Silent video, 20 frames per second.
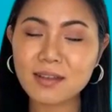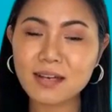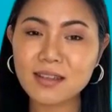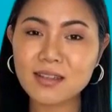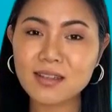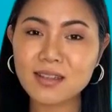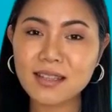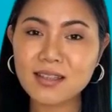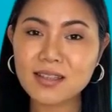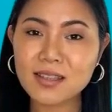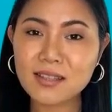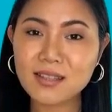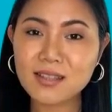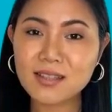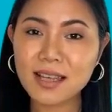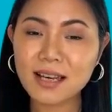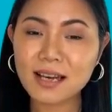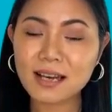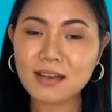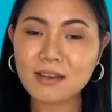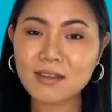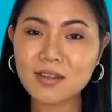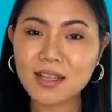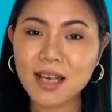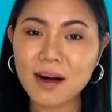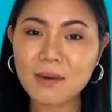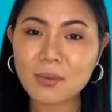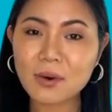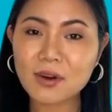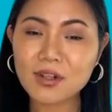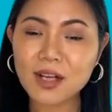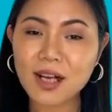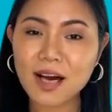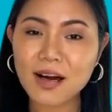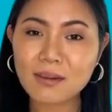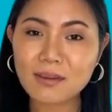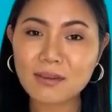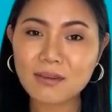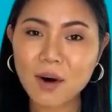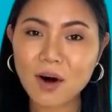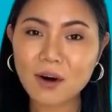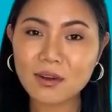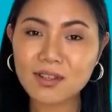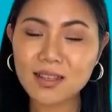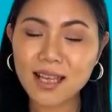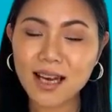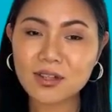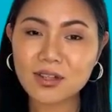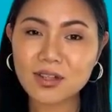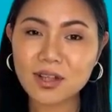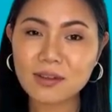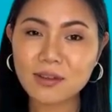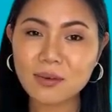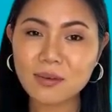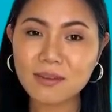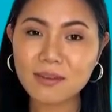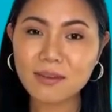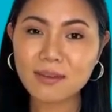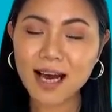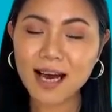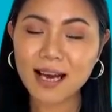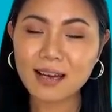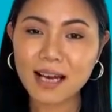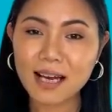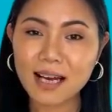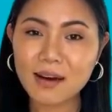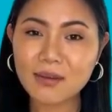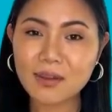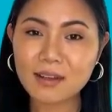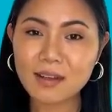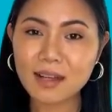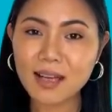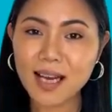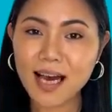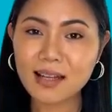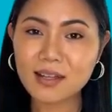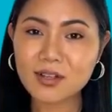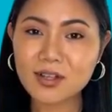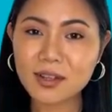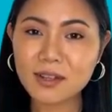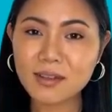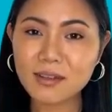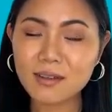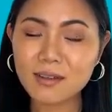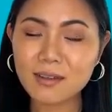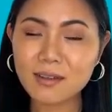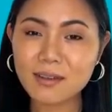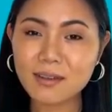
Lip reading: consistency, temperature, pulsation, and even location.